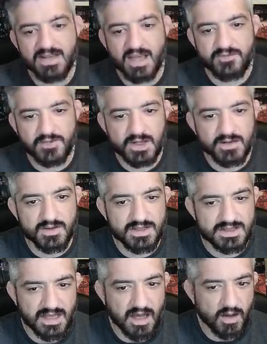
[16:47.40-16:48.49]
I figured
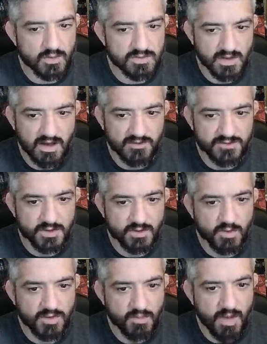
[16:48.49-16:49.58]
this out after
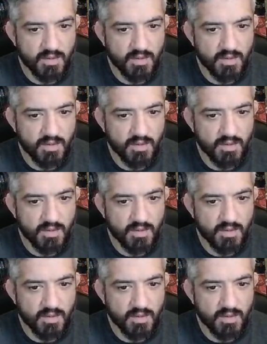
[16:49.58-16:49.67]
with my